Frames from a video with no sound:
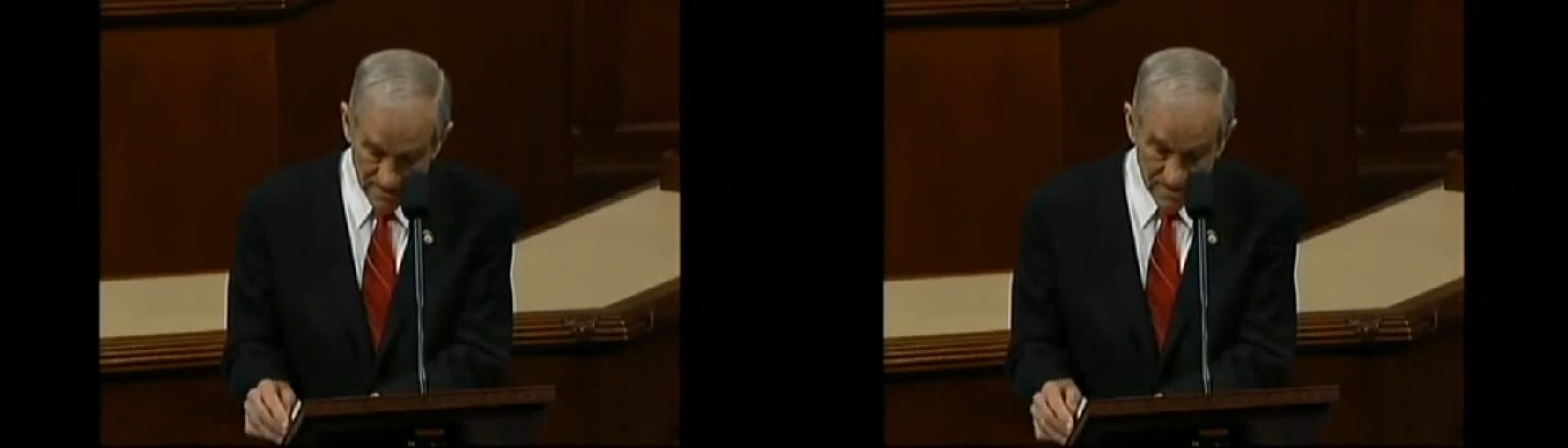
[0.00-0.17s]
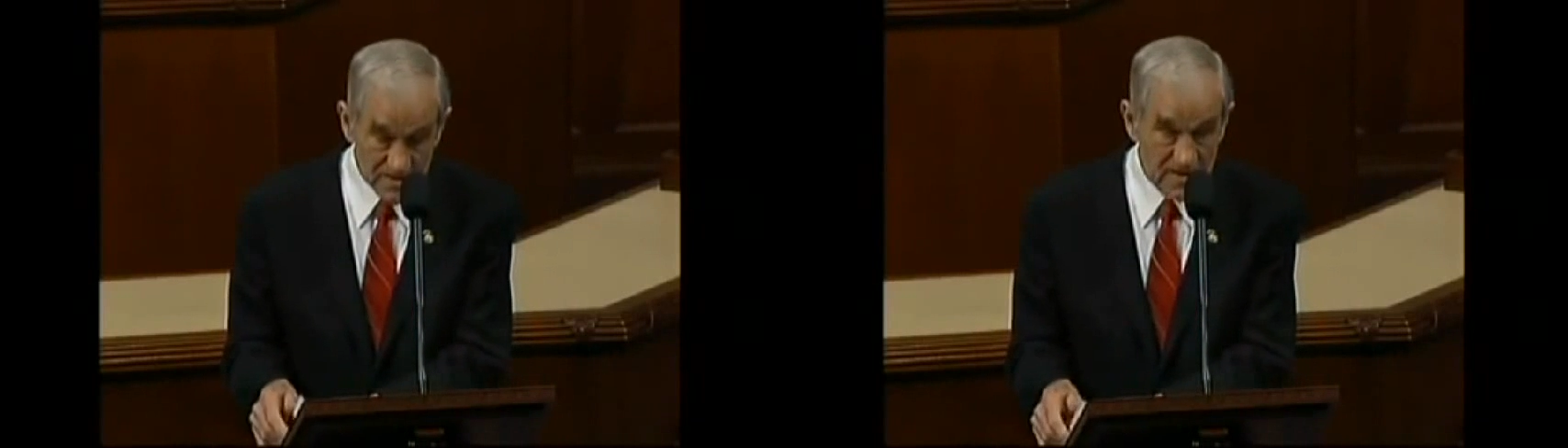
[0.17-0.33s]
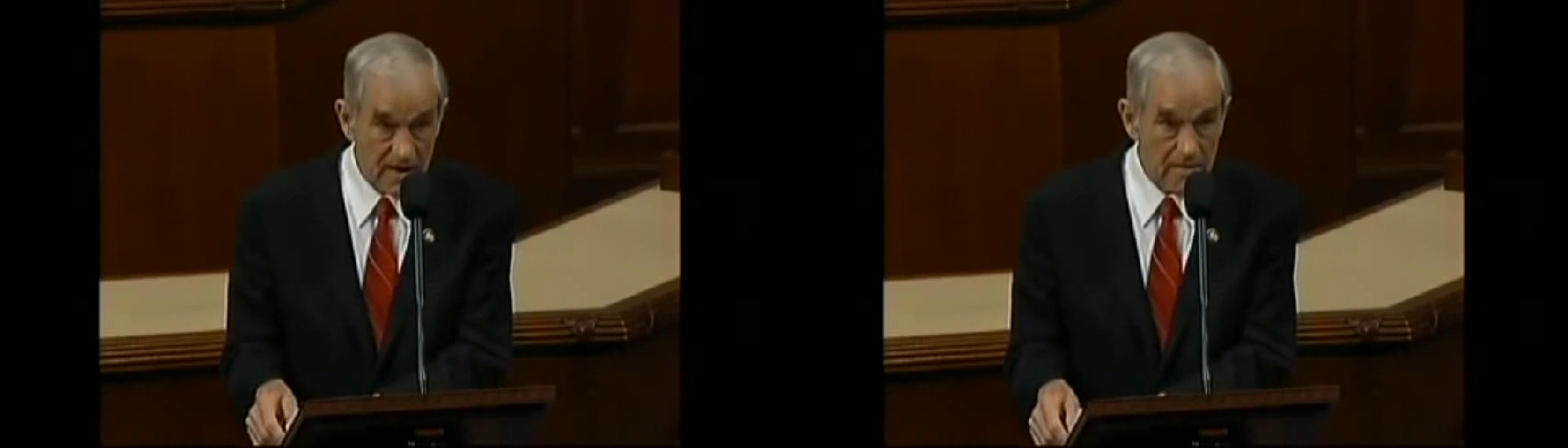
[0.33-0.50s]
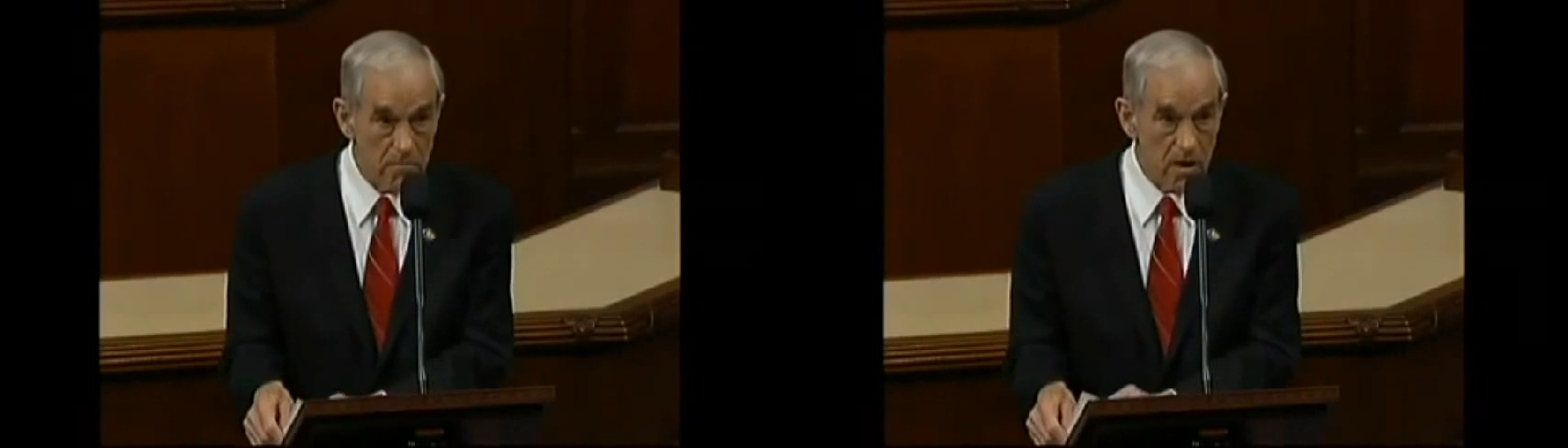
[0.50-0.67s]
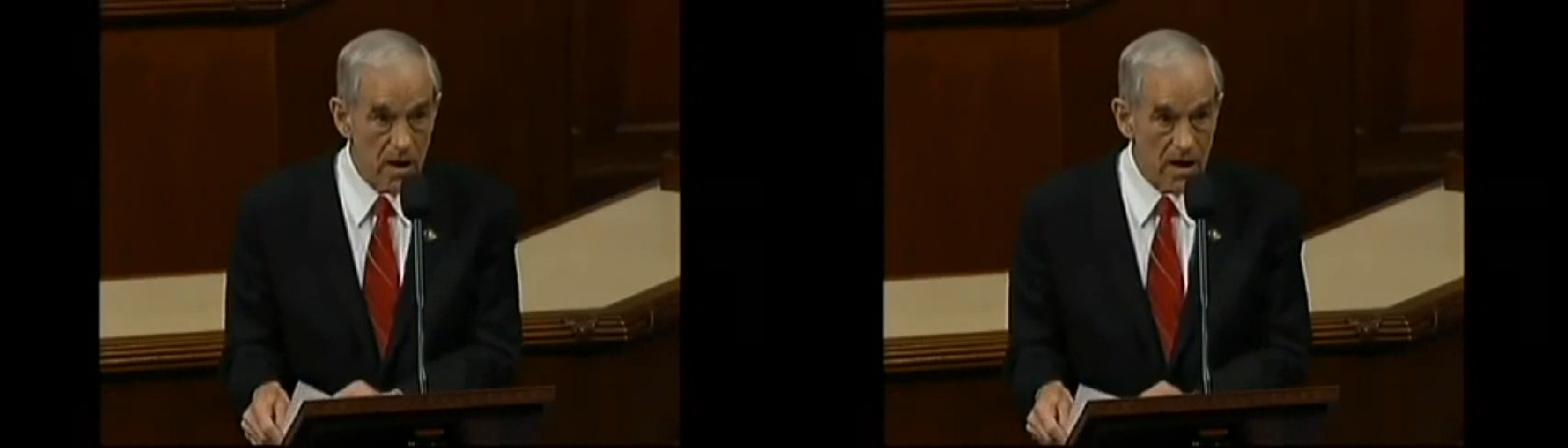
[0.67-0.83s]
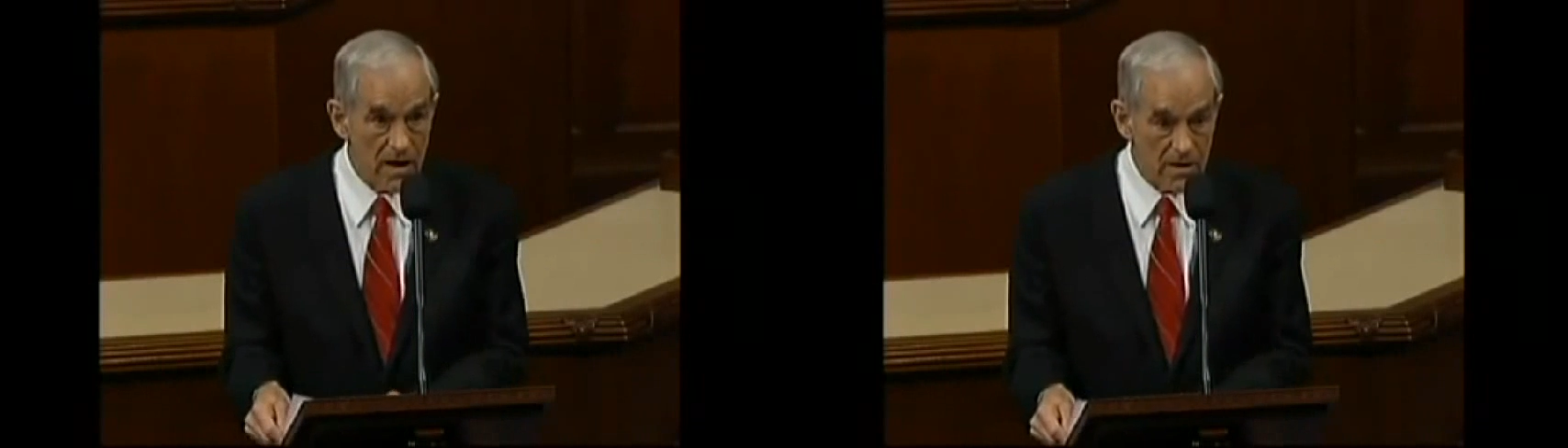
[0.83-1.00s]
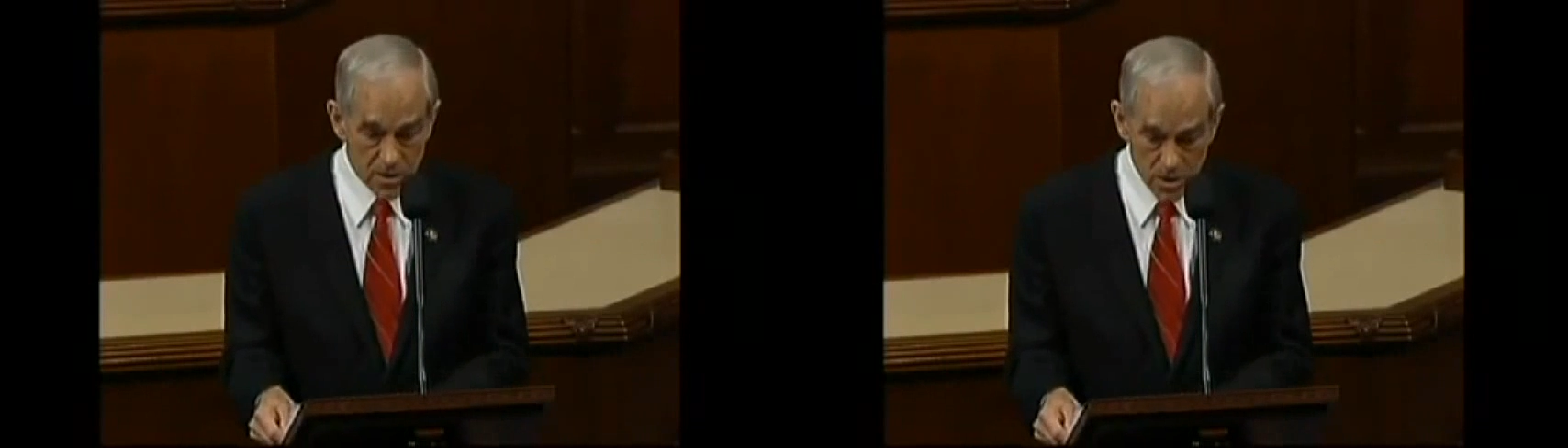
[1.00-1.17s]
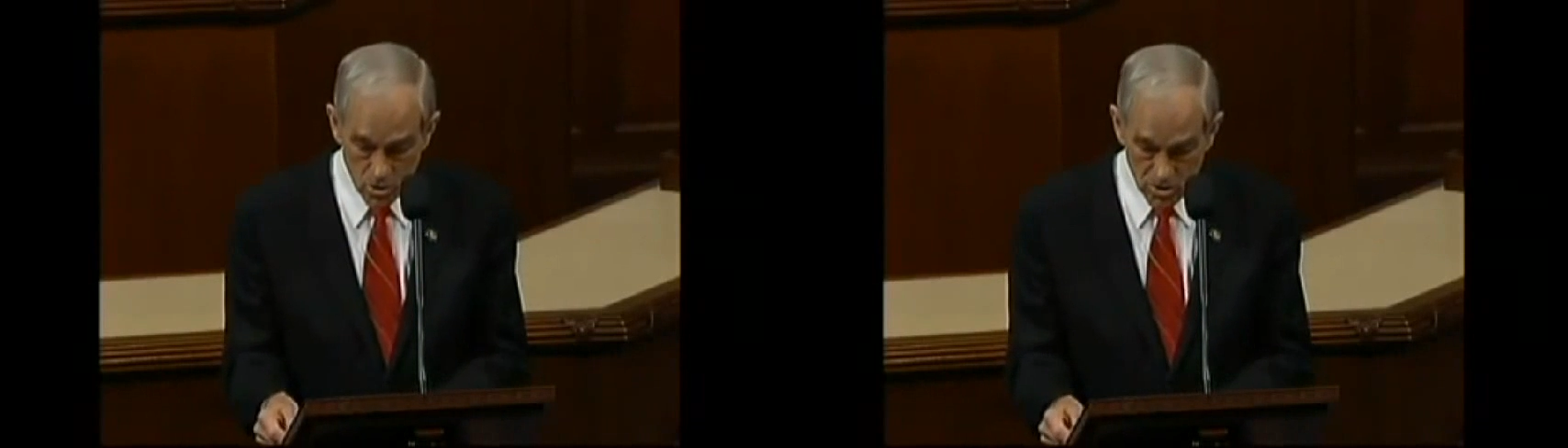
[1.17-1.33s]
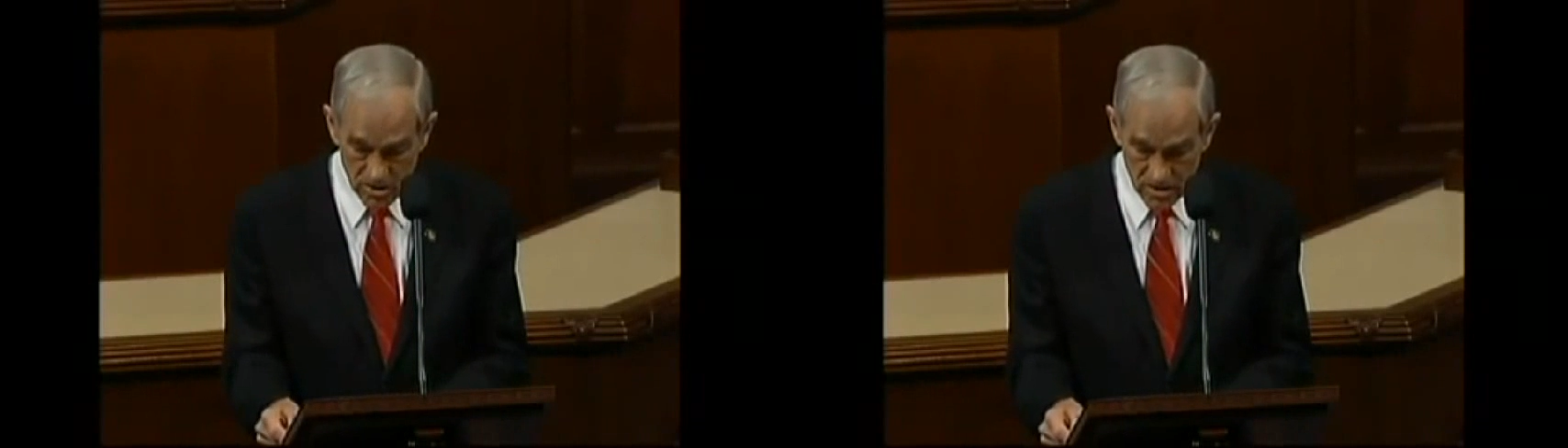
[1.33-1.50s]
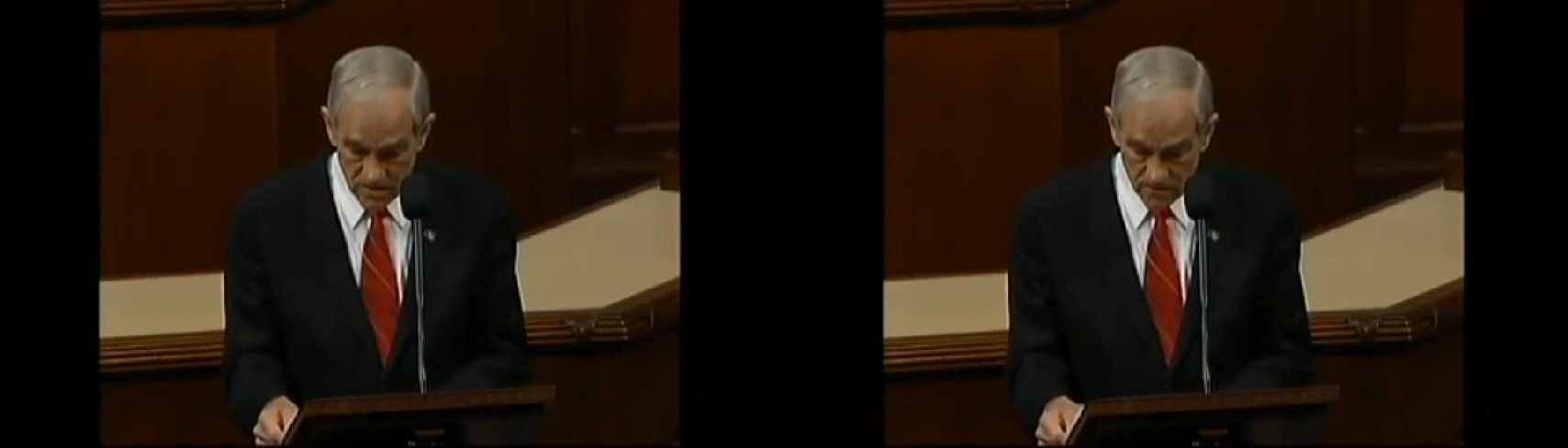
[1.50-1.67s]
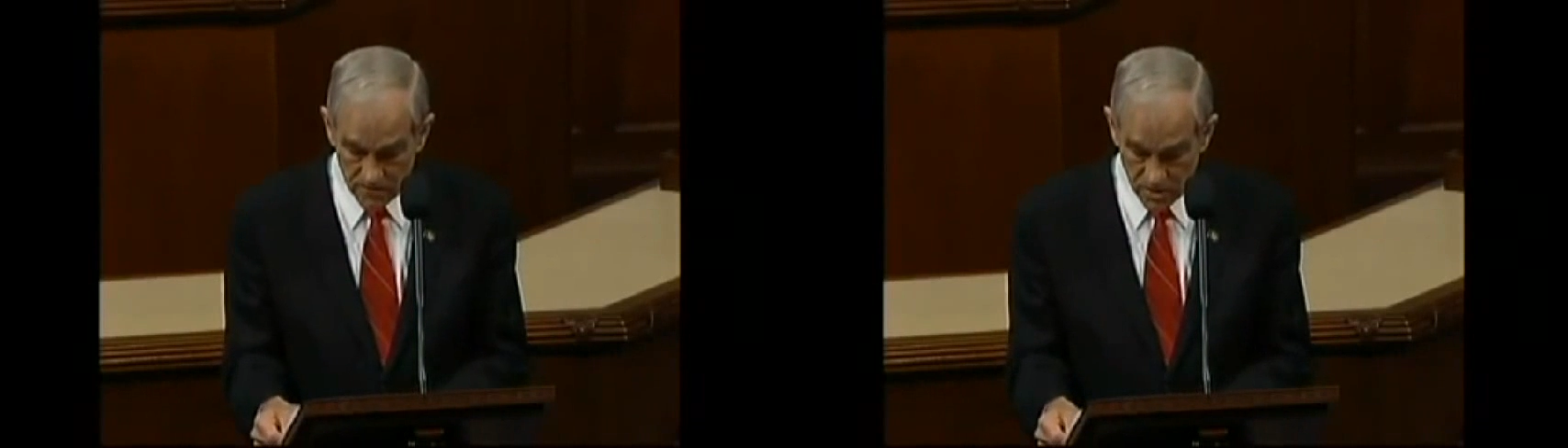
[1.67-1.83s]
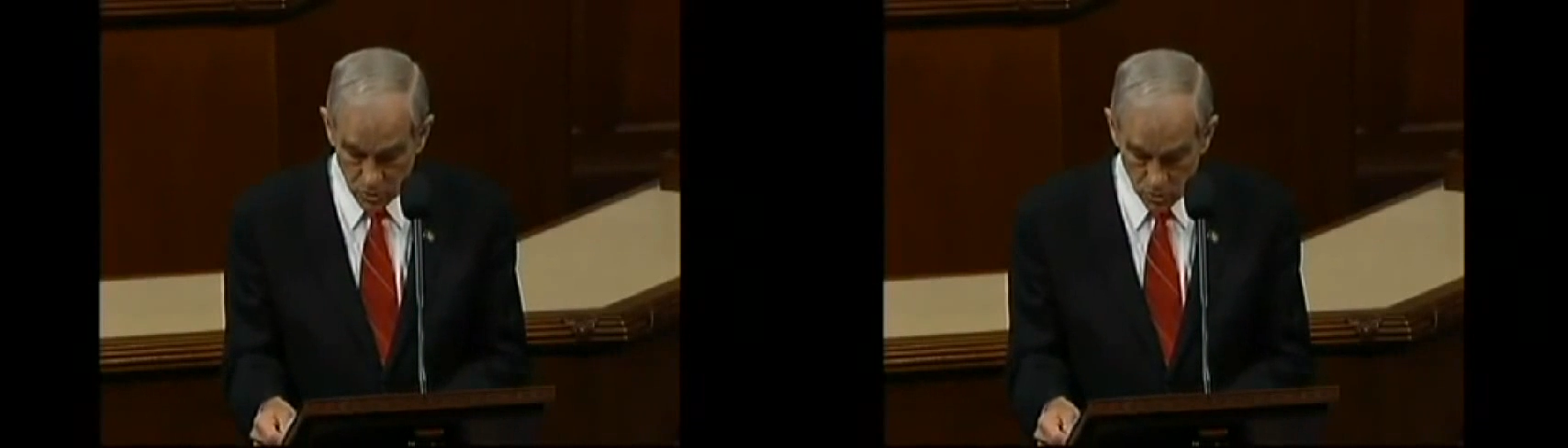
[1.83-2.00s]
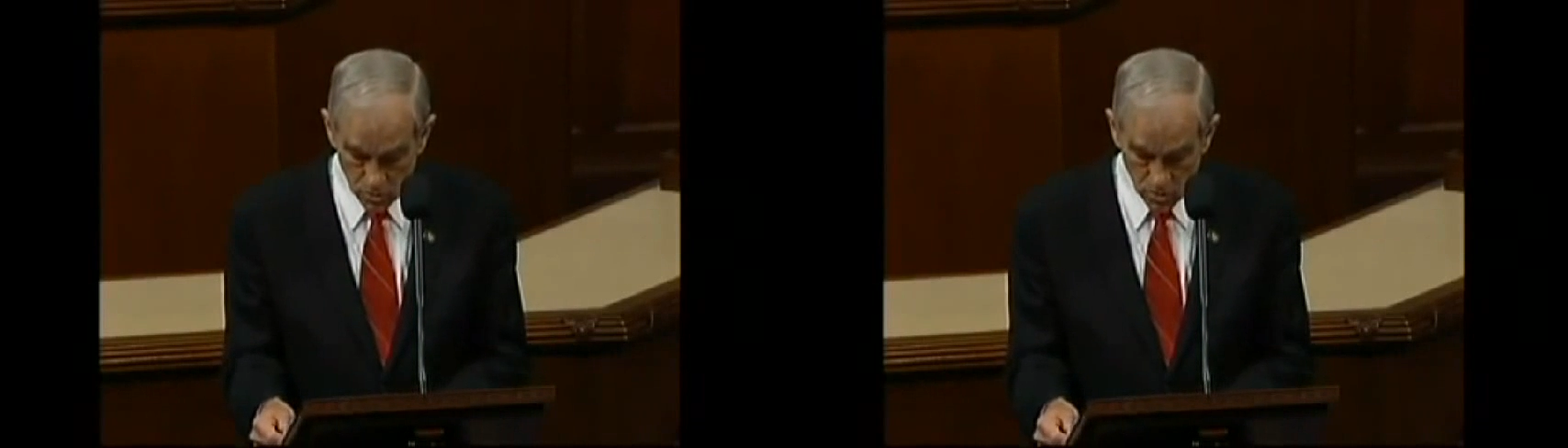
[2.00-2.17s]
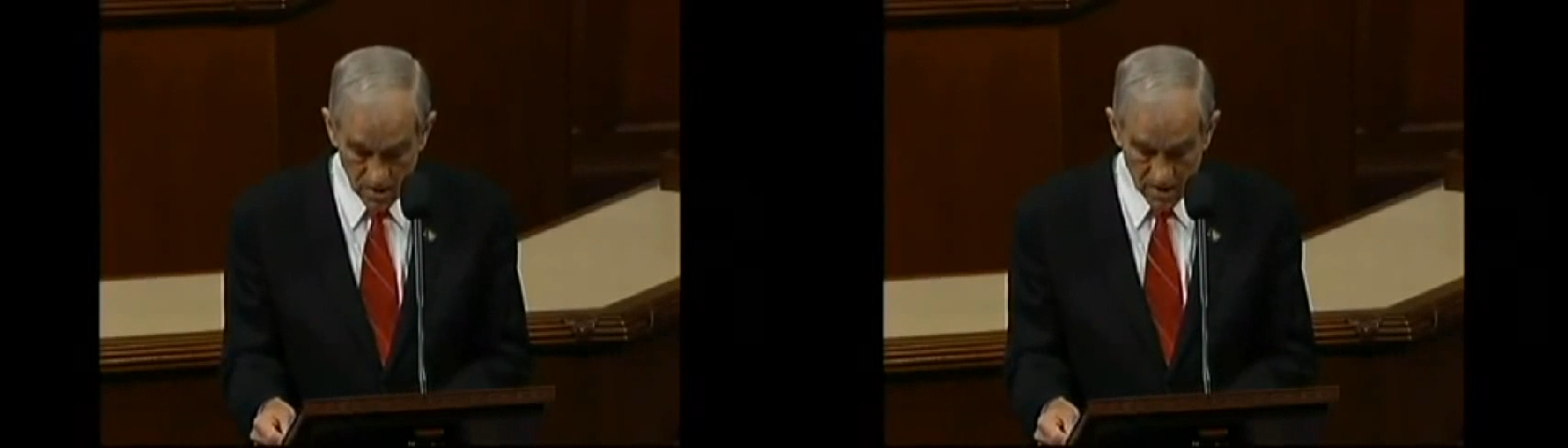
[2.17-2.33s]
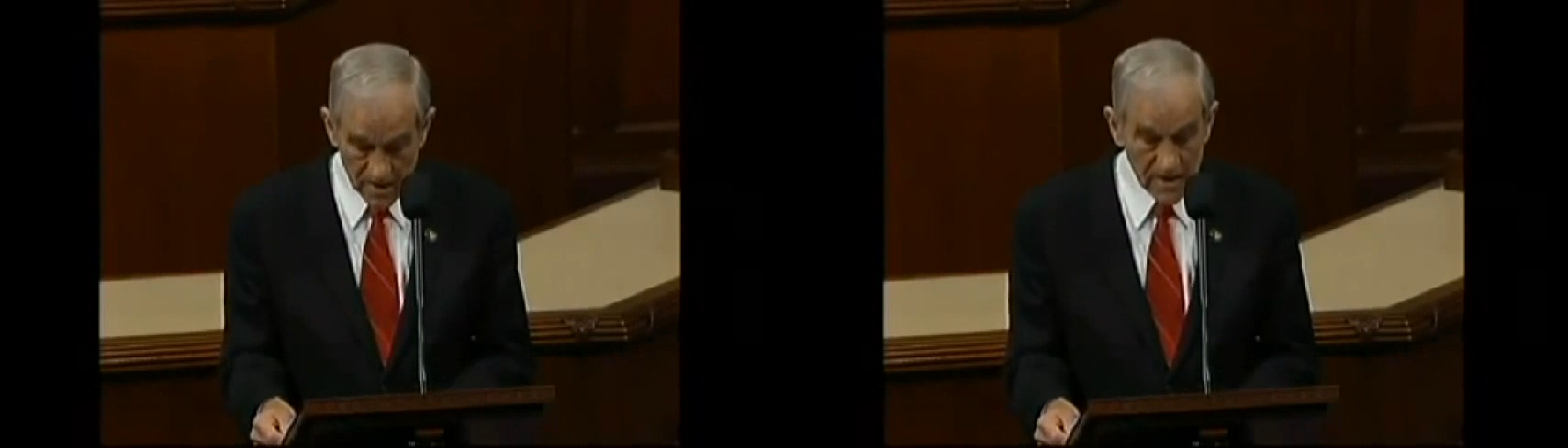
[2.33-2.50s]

and that some unknown individual